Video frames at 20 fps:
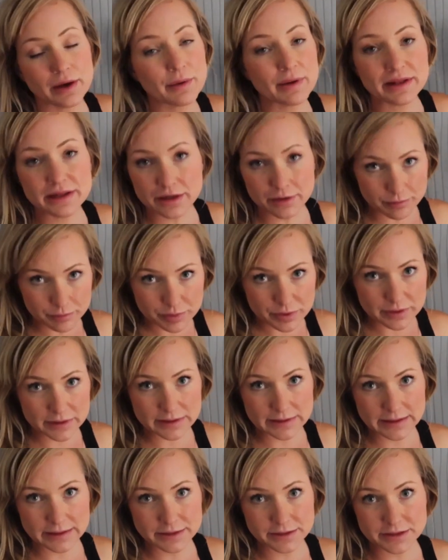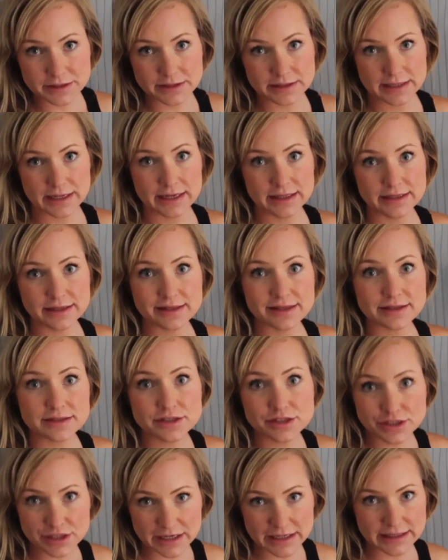I completely understand that this
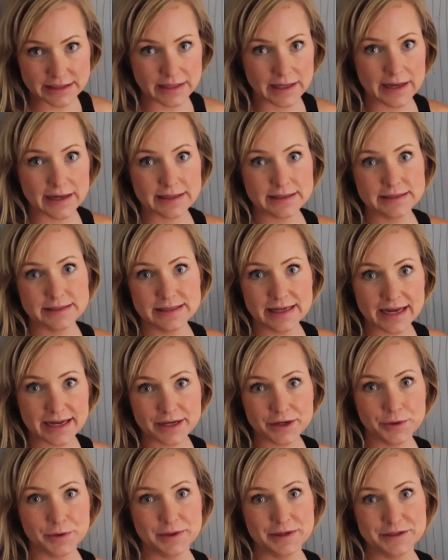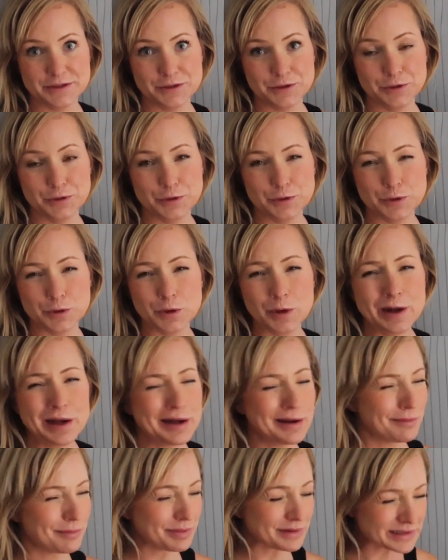chain lock is not going to
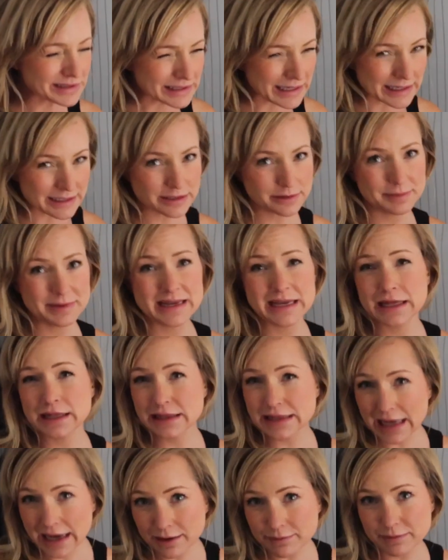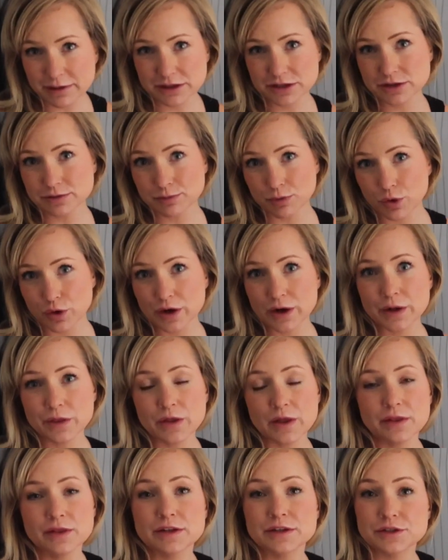protect me that much more
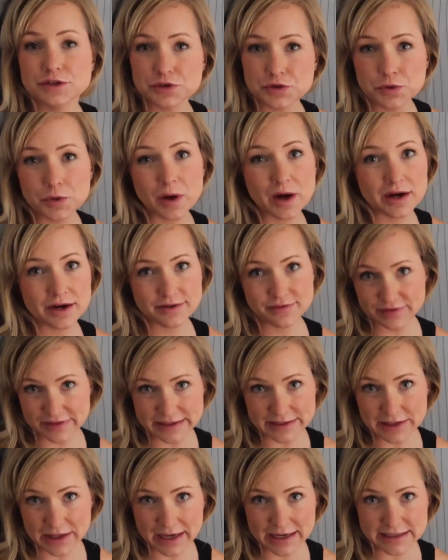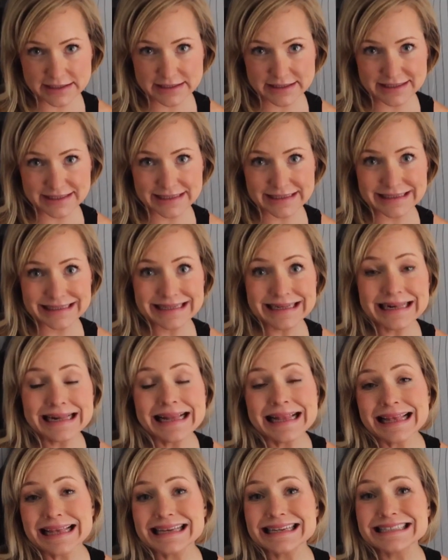than the 2 RV locks did.
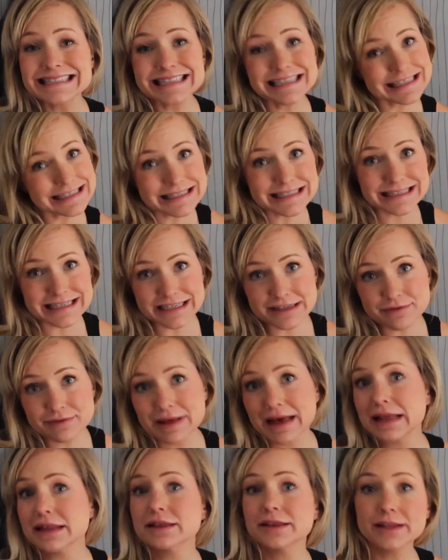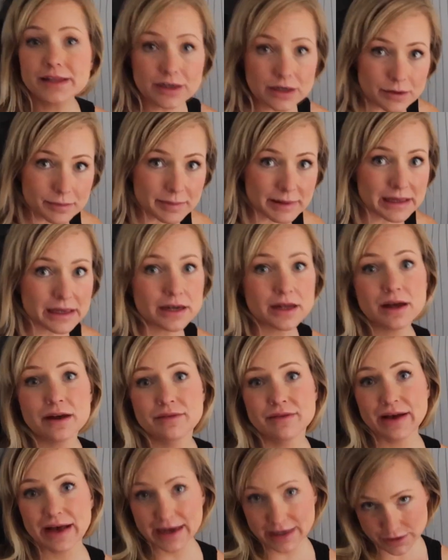It does give that little bit
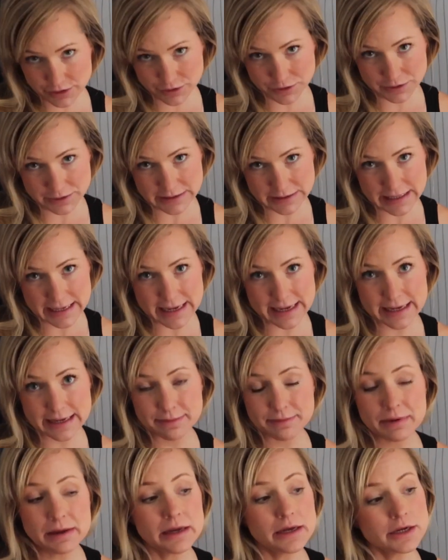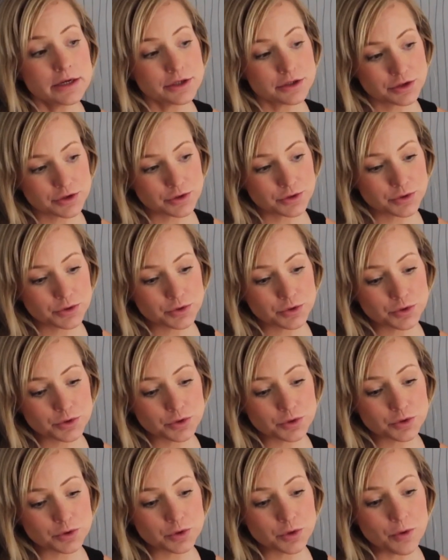of extra time
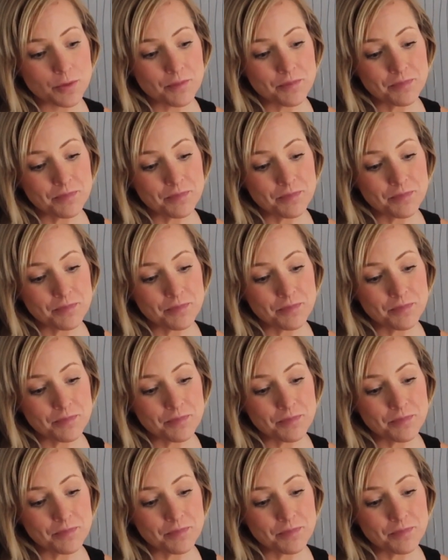to